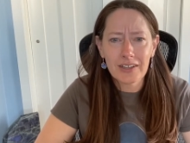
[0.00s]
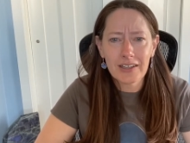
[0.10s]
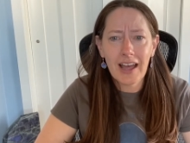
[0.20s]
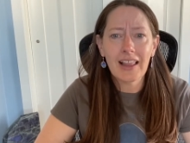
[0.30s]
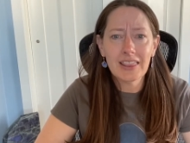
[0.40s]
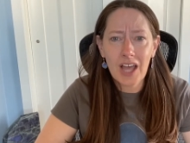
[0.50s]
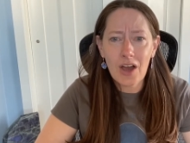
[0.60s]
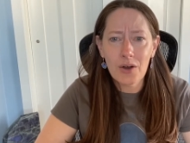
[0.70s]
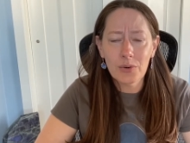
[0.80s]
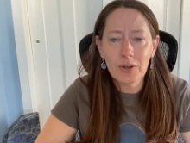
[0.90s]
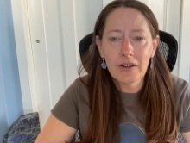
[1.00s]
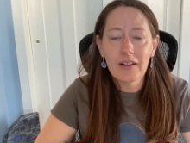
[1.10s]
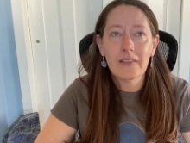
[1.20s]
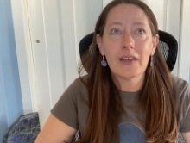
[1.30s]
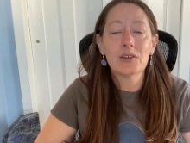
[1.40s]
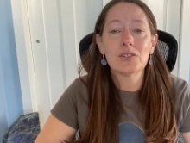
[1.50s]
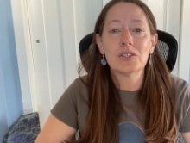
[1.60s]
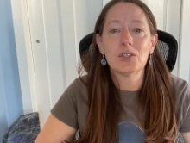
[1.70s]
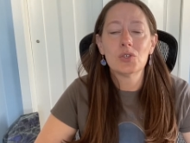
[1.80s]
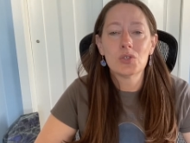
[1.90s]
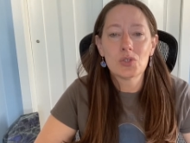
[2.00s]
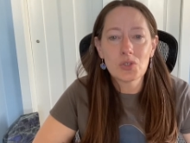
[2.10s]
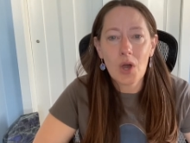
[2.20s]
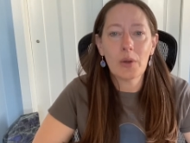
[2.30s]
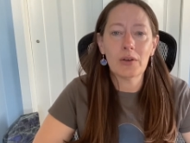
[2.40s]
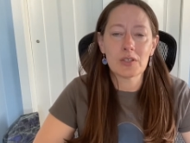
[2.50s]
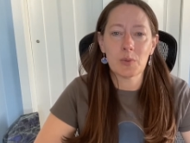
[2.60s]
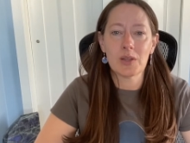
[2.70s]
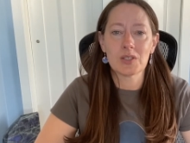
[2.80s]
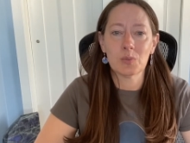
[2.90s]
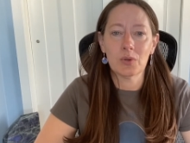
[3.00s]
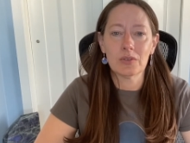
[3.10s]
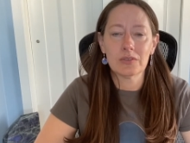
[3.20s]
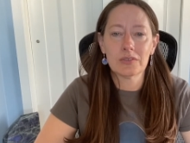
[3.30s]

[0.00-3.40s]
Hello? That is so irresponsible.